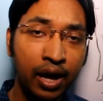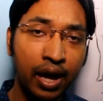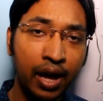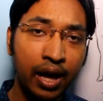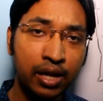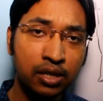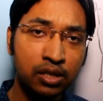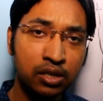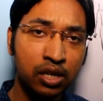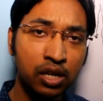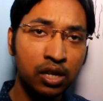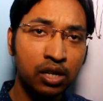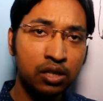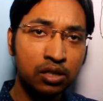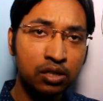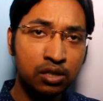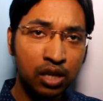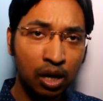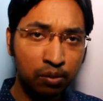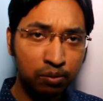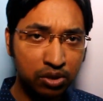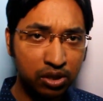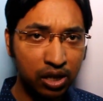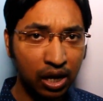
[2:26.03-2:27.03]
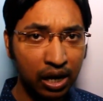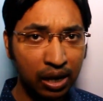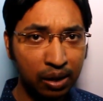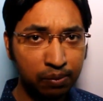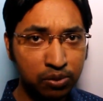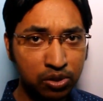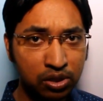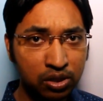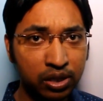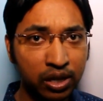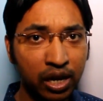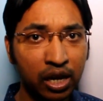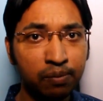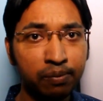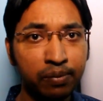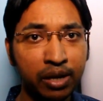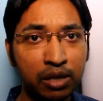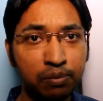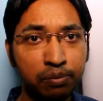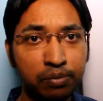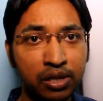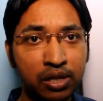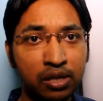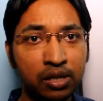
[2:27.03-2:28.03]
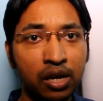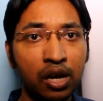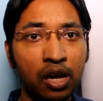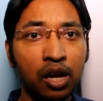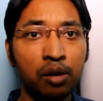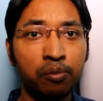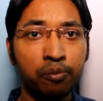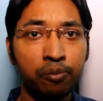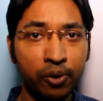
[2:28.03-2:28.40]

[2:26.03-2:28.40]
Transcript: and sometimes there may be